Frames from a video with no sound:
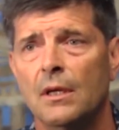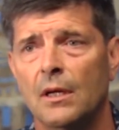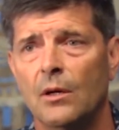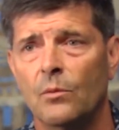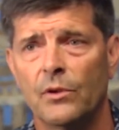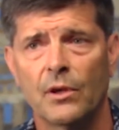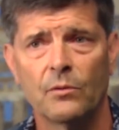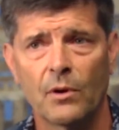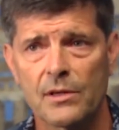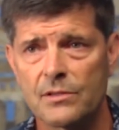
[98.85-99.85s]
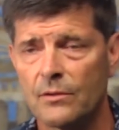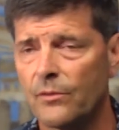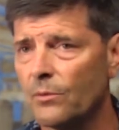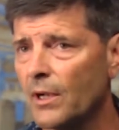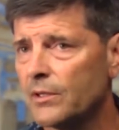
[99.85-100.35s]
uh, with unrest of
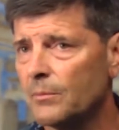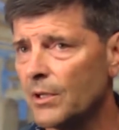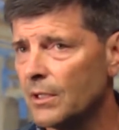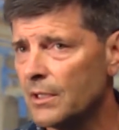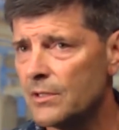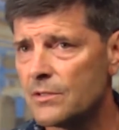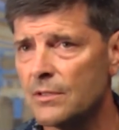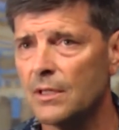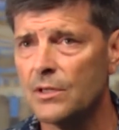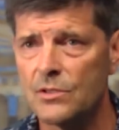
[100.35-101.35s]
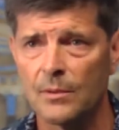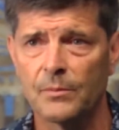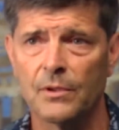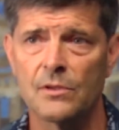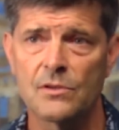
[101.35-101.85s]
throughout the Middle East and
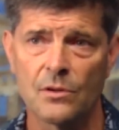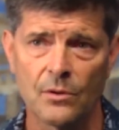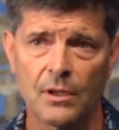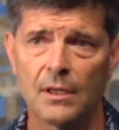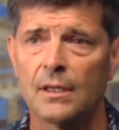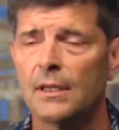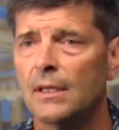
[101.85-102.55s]
Egypt and Syria,